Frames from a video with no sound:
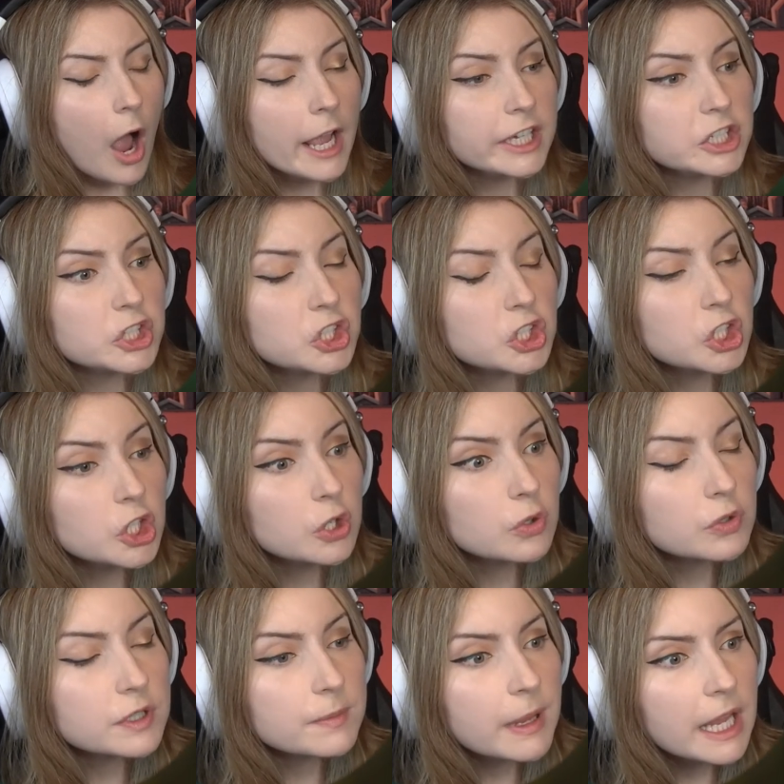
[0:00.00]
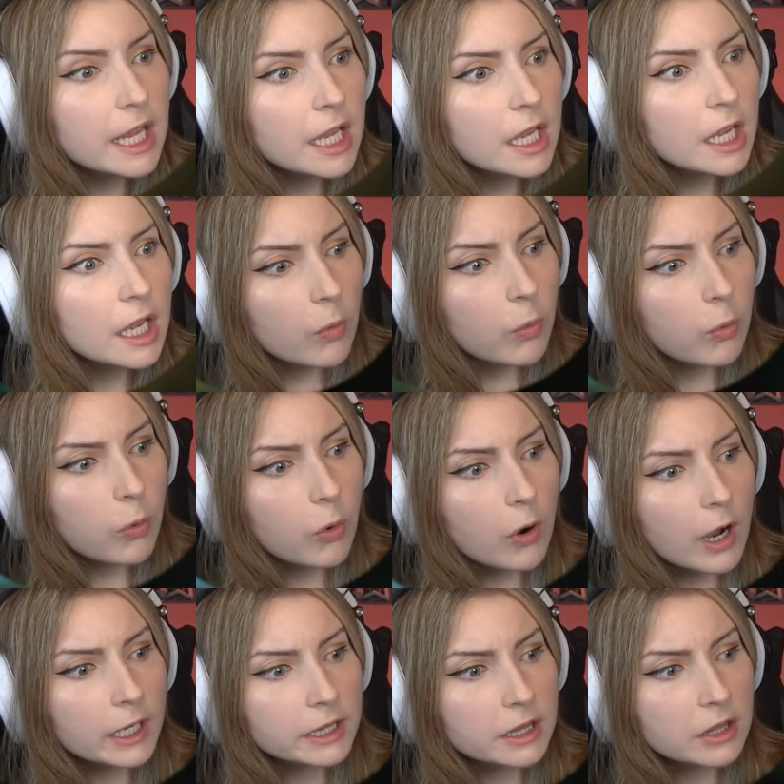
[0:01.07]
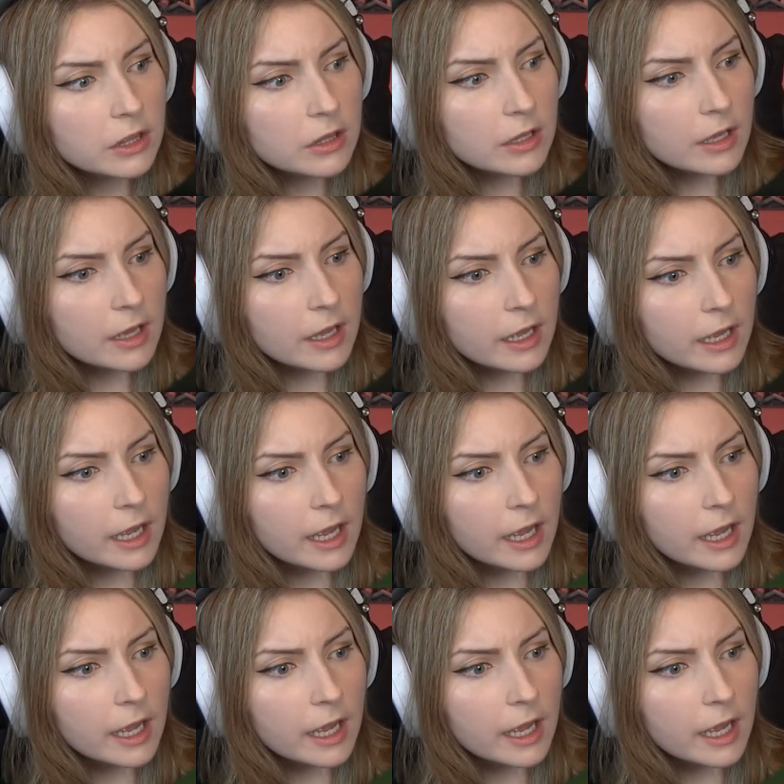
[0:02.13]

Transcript: Excuse me? What the...